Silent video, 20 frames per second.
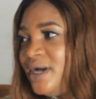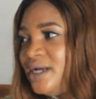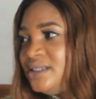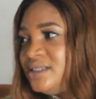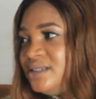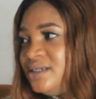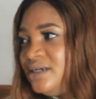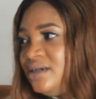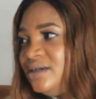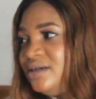
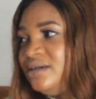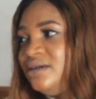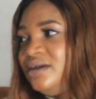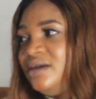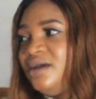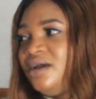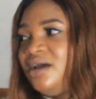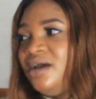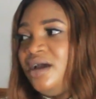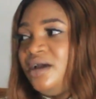Party,
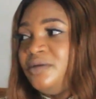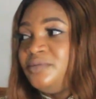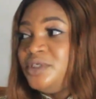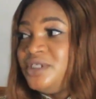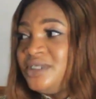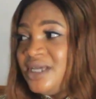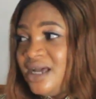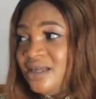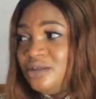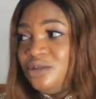
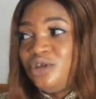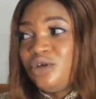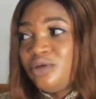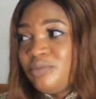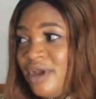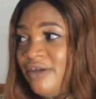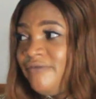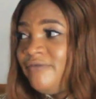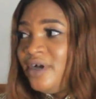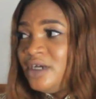Sir
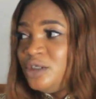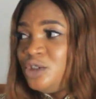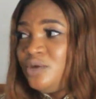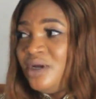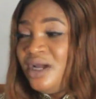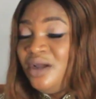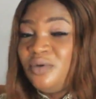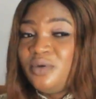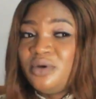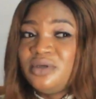Tope
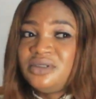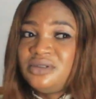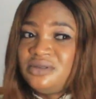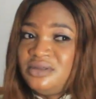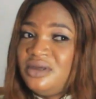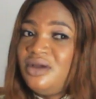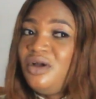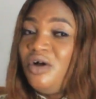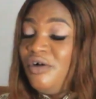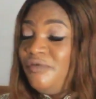Faswa.
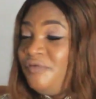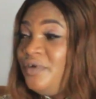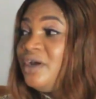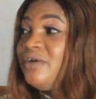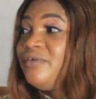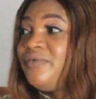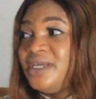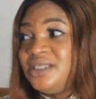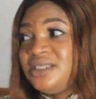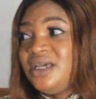Was of
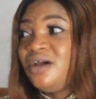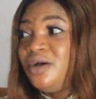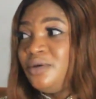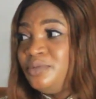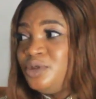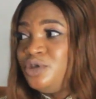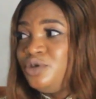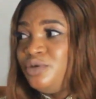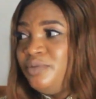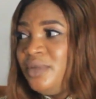a great
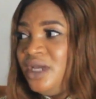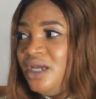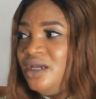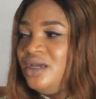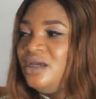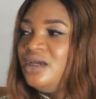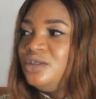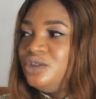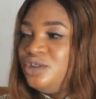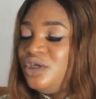help to me
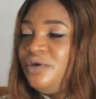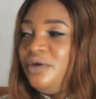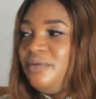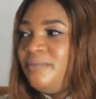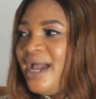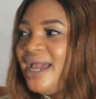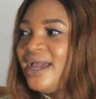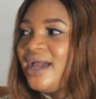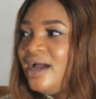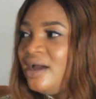during
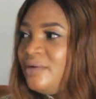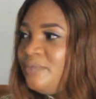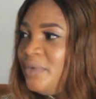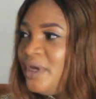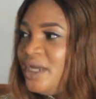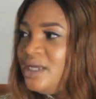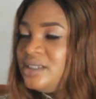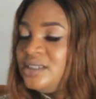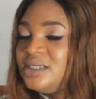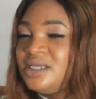my
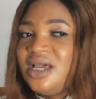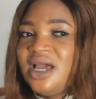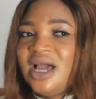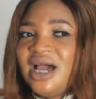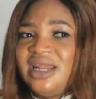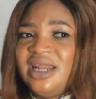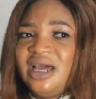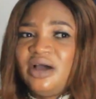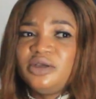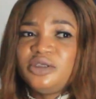campaigns.
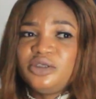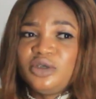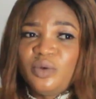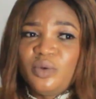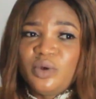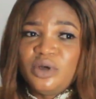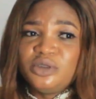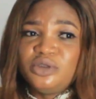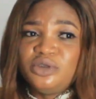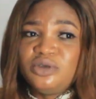And I also
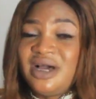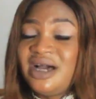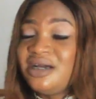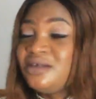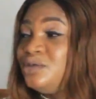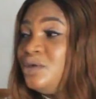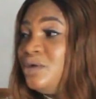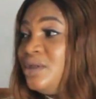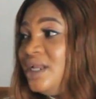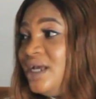want to
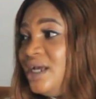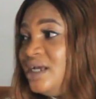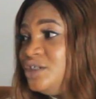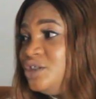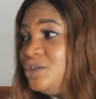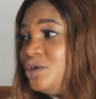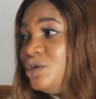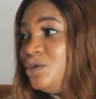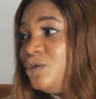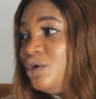
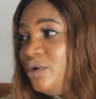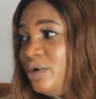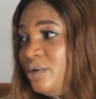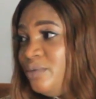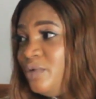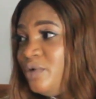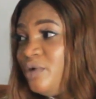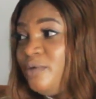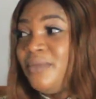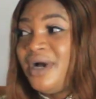acknowledge
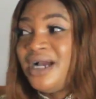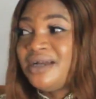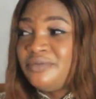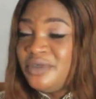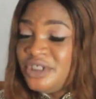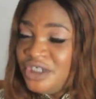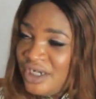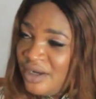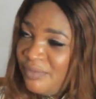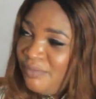Honorable
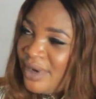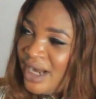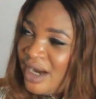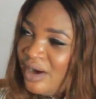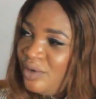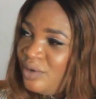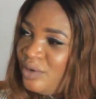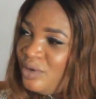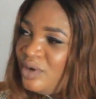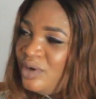Omakwishe
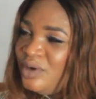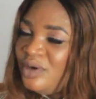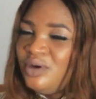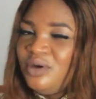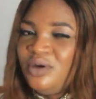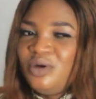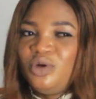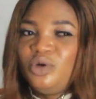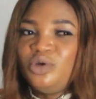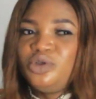Baro,
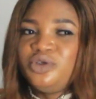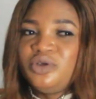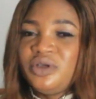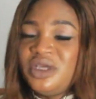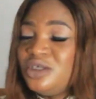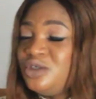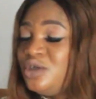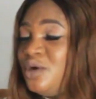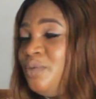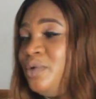who took
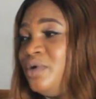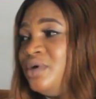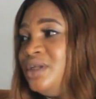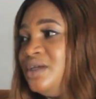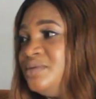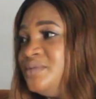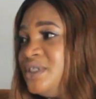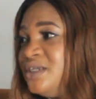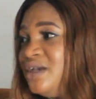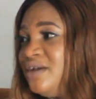it upon
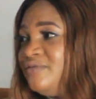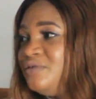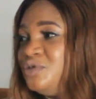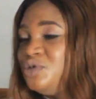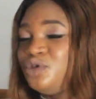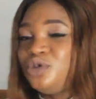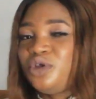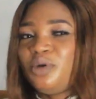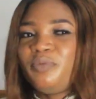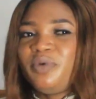himself to
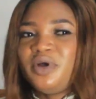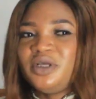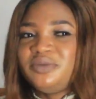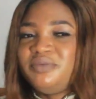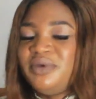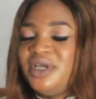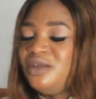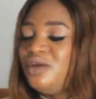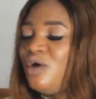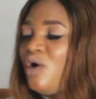support
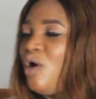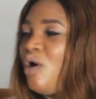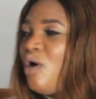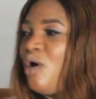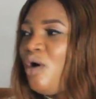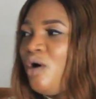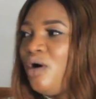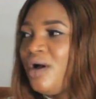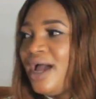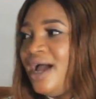me in
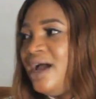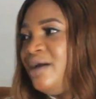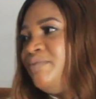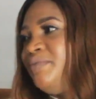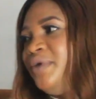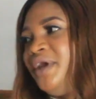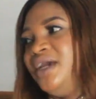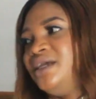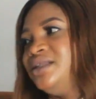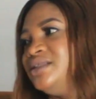all
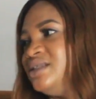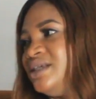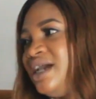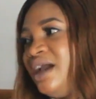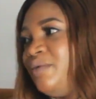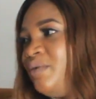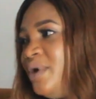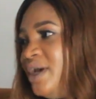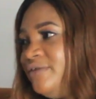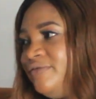campaigns
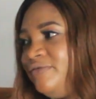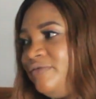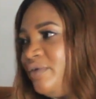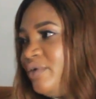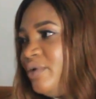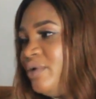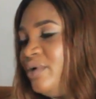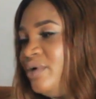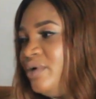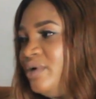I went
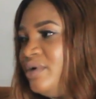for.